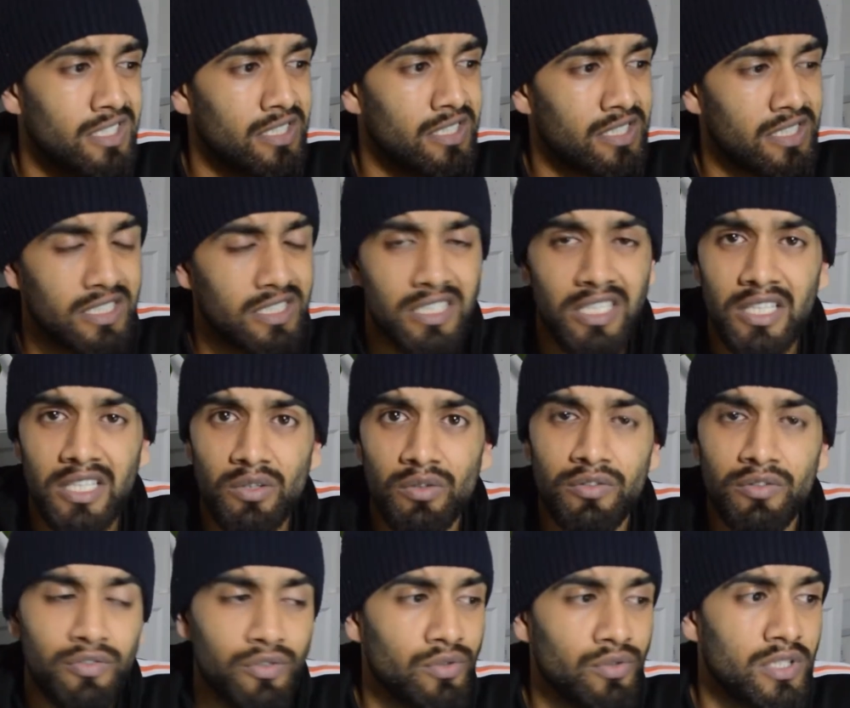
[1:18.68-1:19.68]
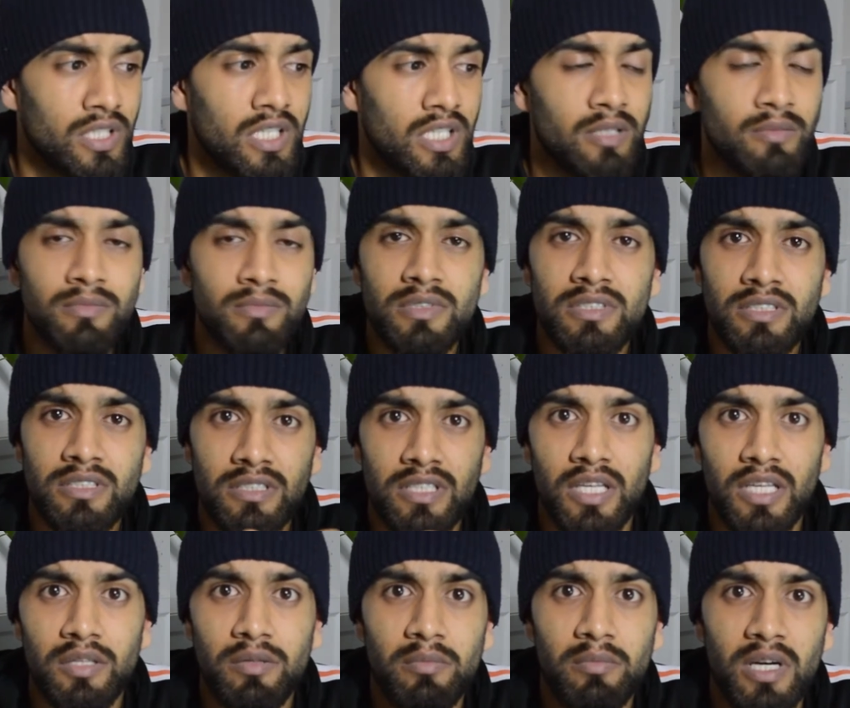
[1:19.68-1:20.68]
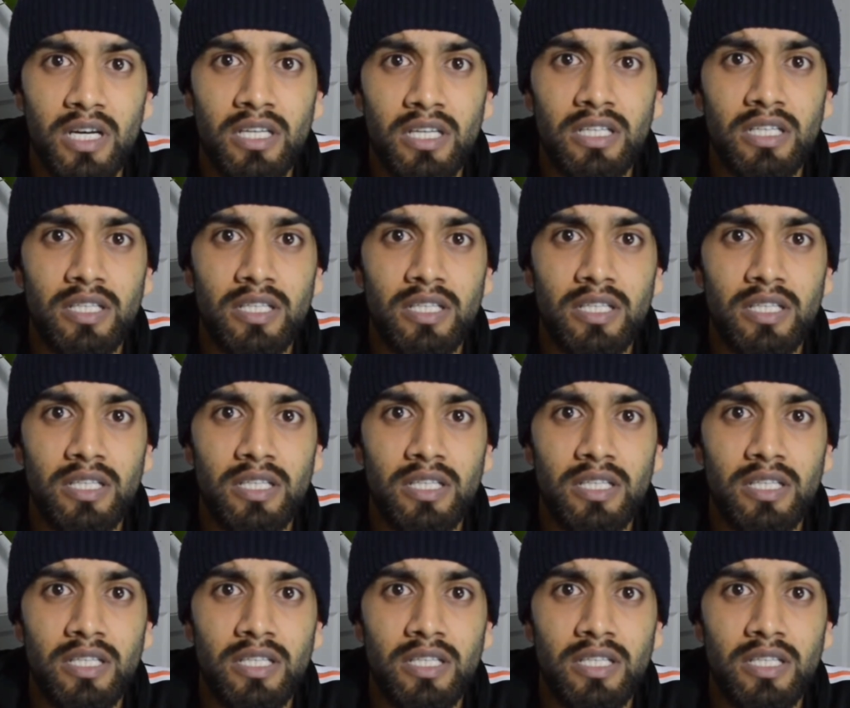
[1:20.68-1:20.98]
Just a little few terms that you might,